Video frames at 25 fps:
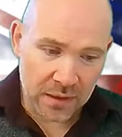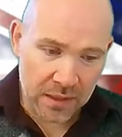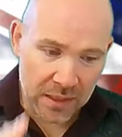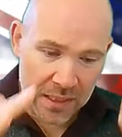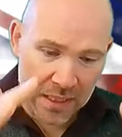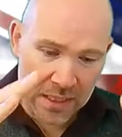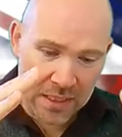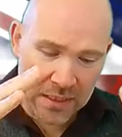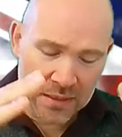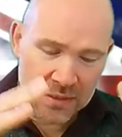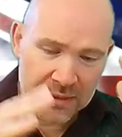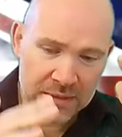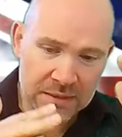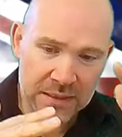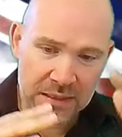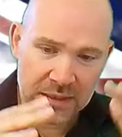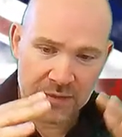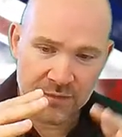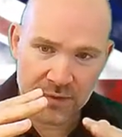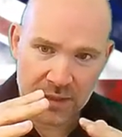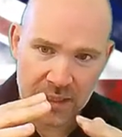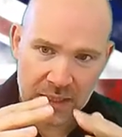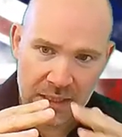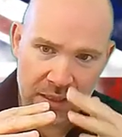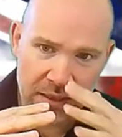
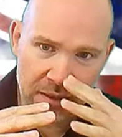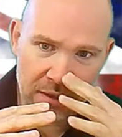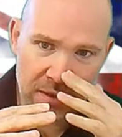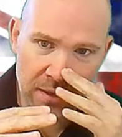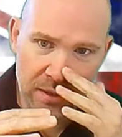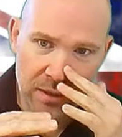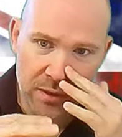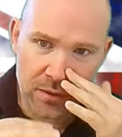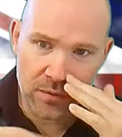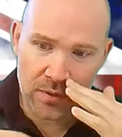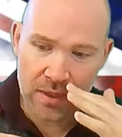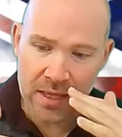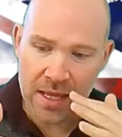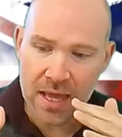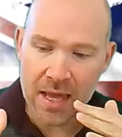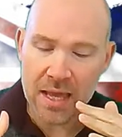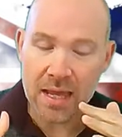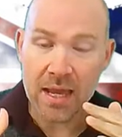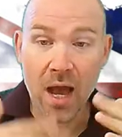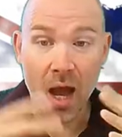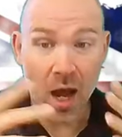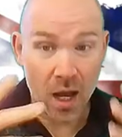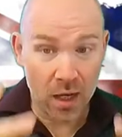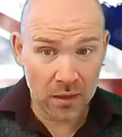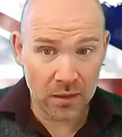indeed, in the UK,
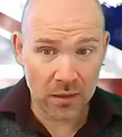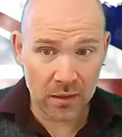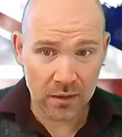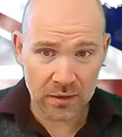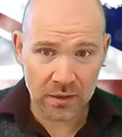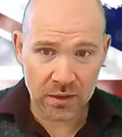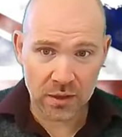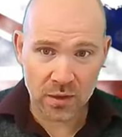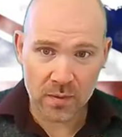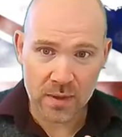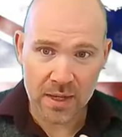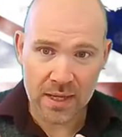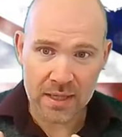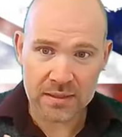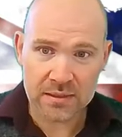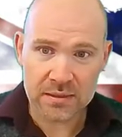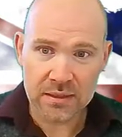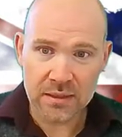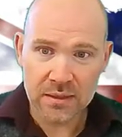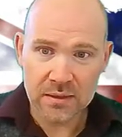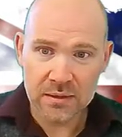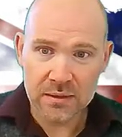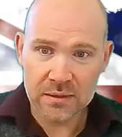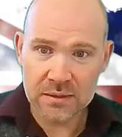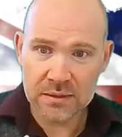unlike the US,
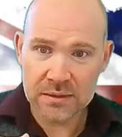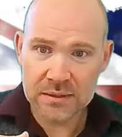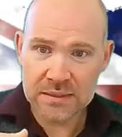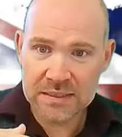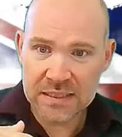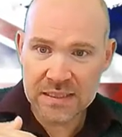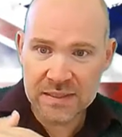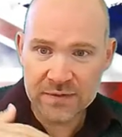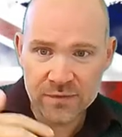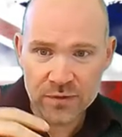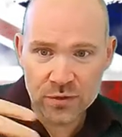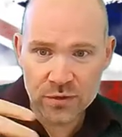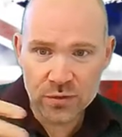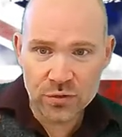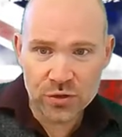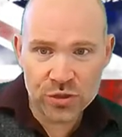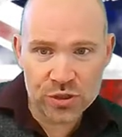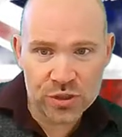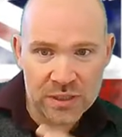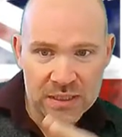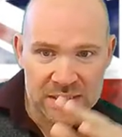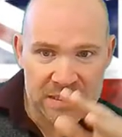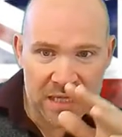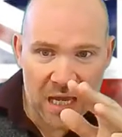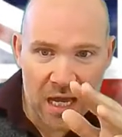
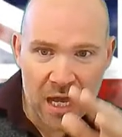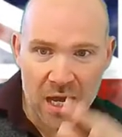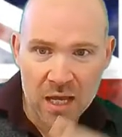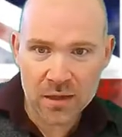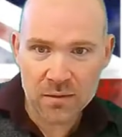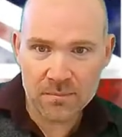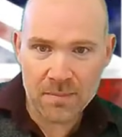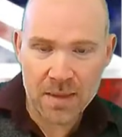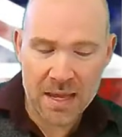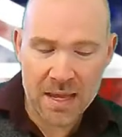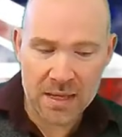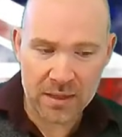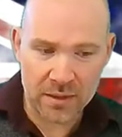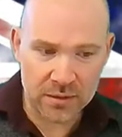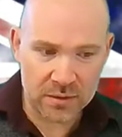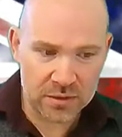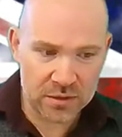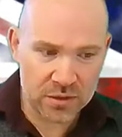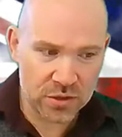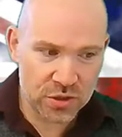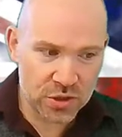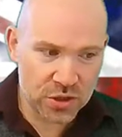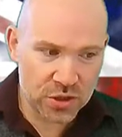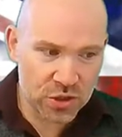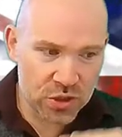devolution is
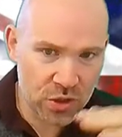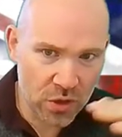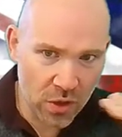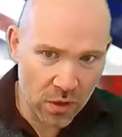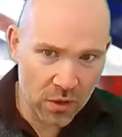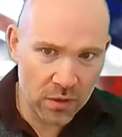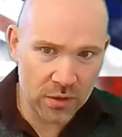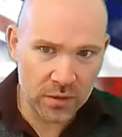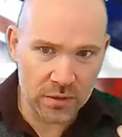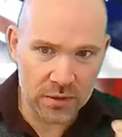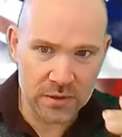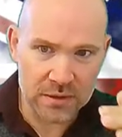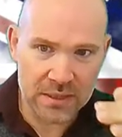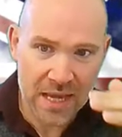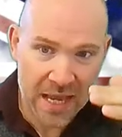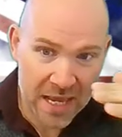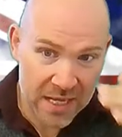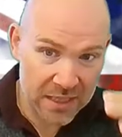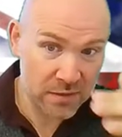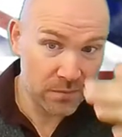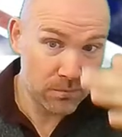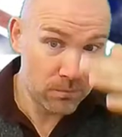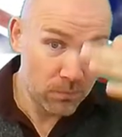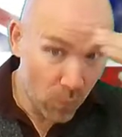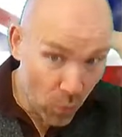unbalanced. Scotland
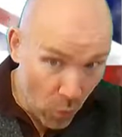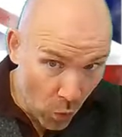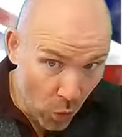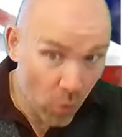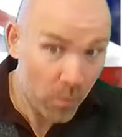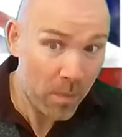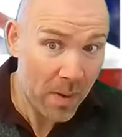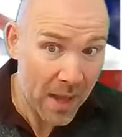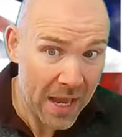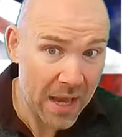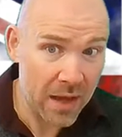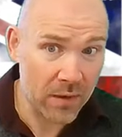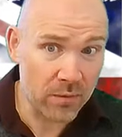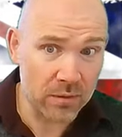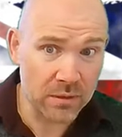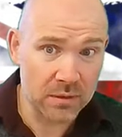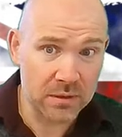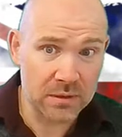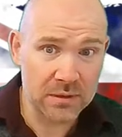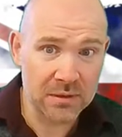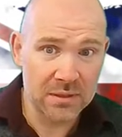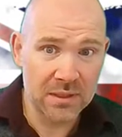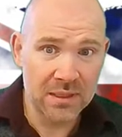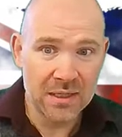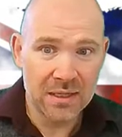has more
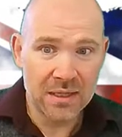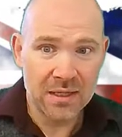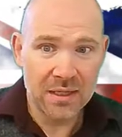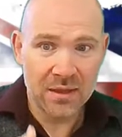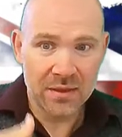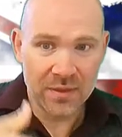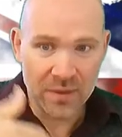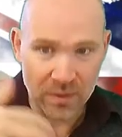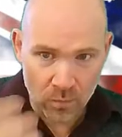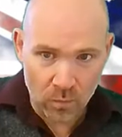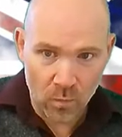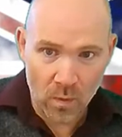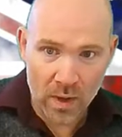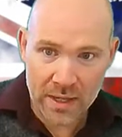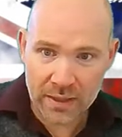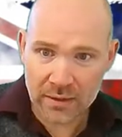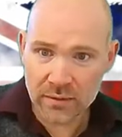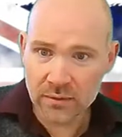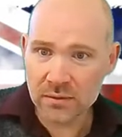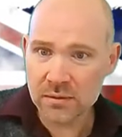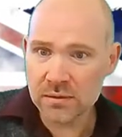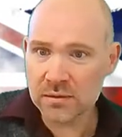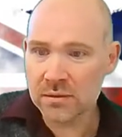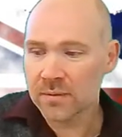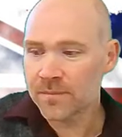powers than
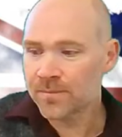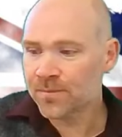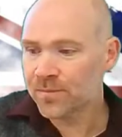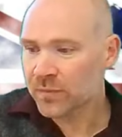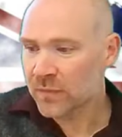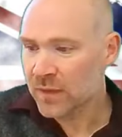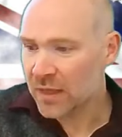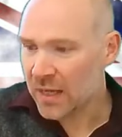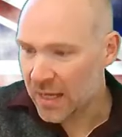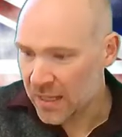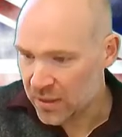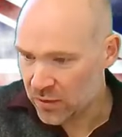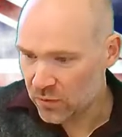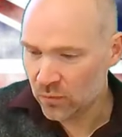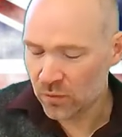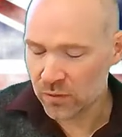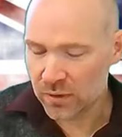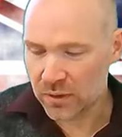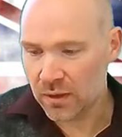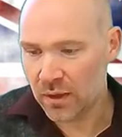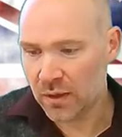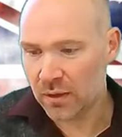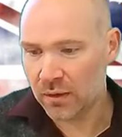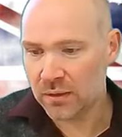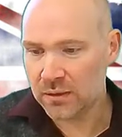Wales and Northern
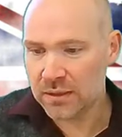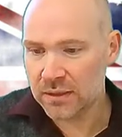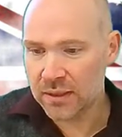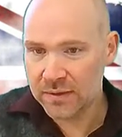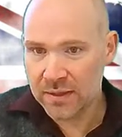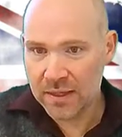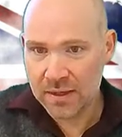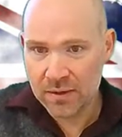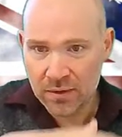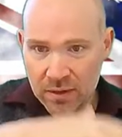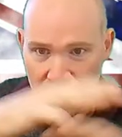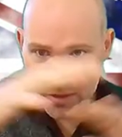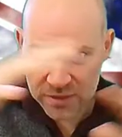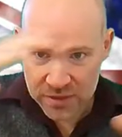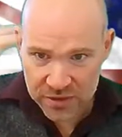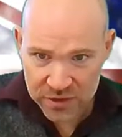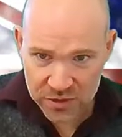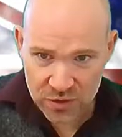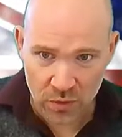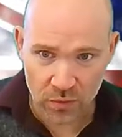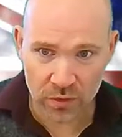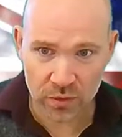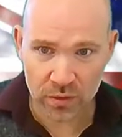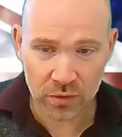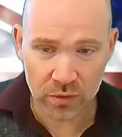Ireland, and there are
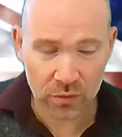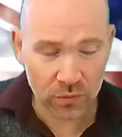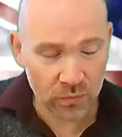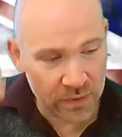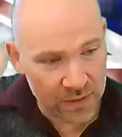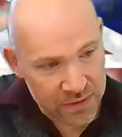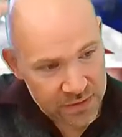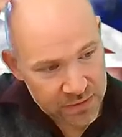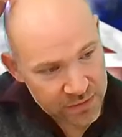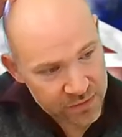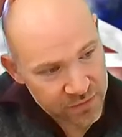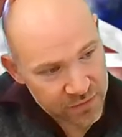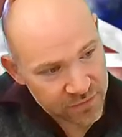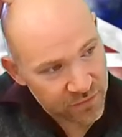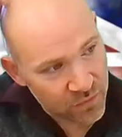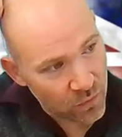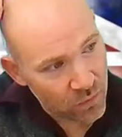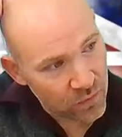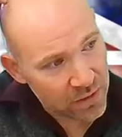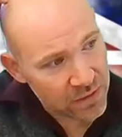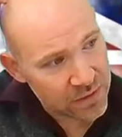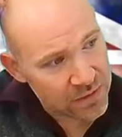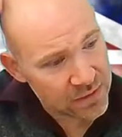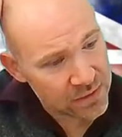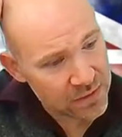historical reasons for
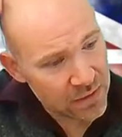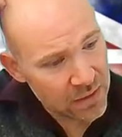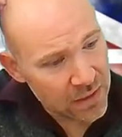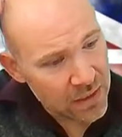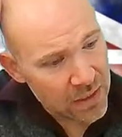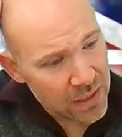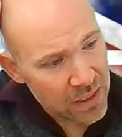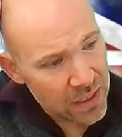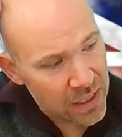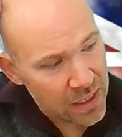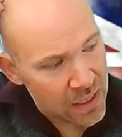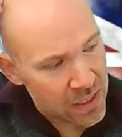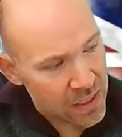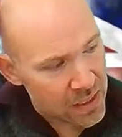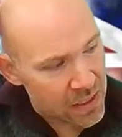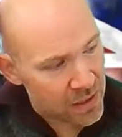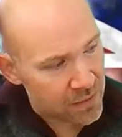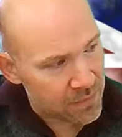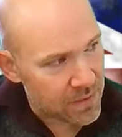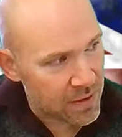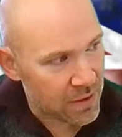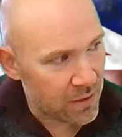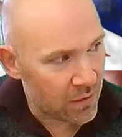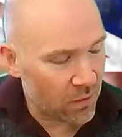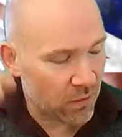this. Uh,
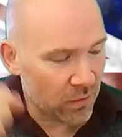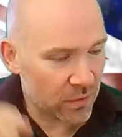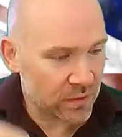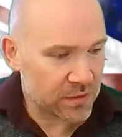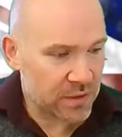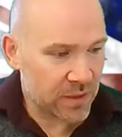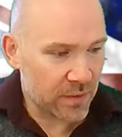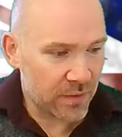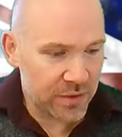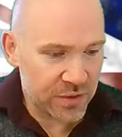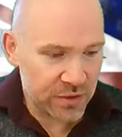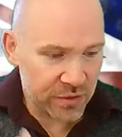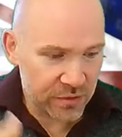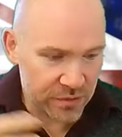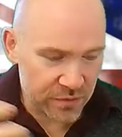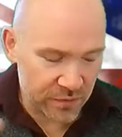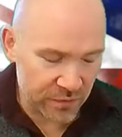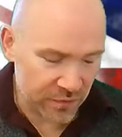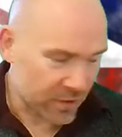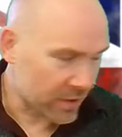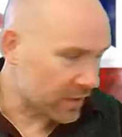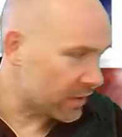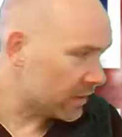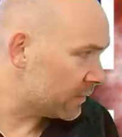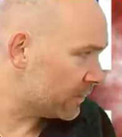there are also issues of
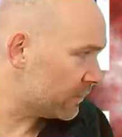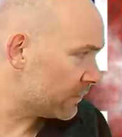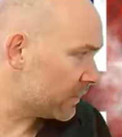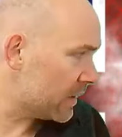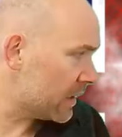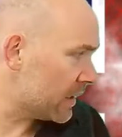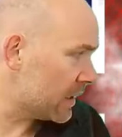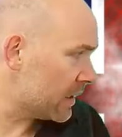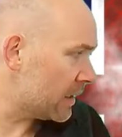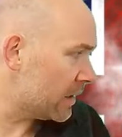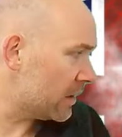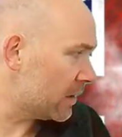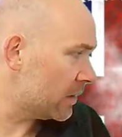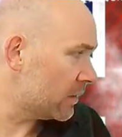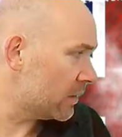kind of uh,